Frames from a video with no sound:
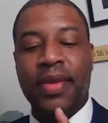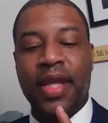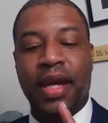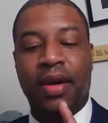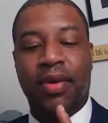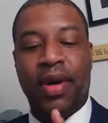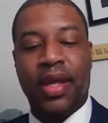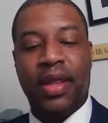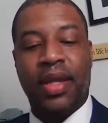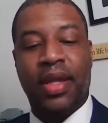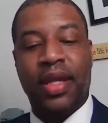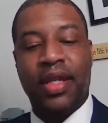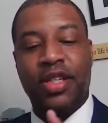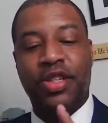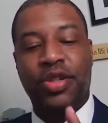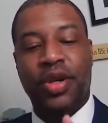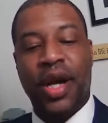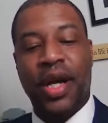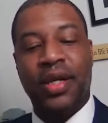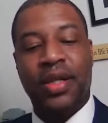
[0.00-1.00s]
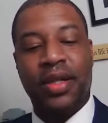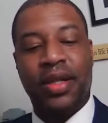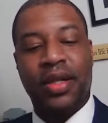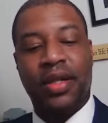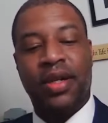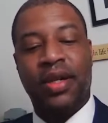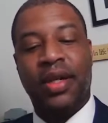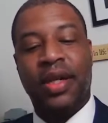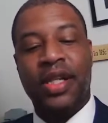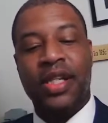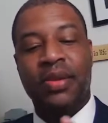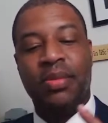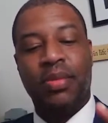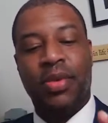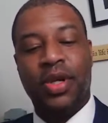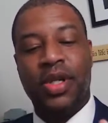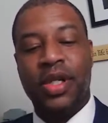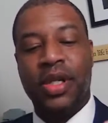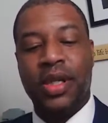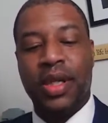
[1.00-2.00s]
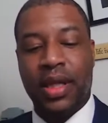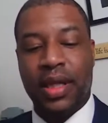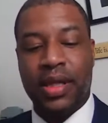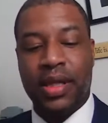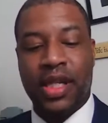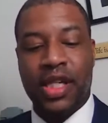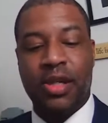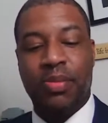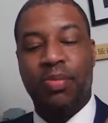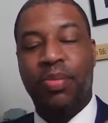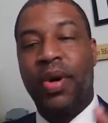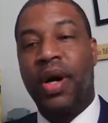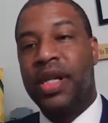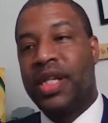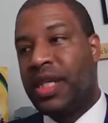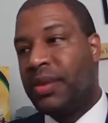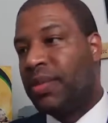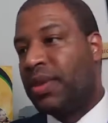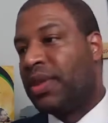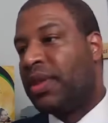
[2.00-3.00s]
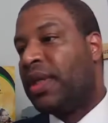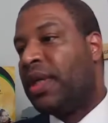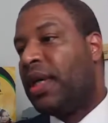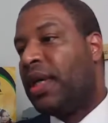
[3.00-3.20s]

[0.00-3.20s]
rather than trying to learn as much skills as possible.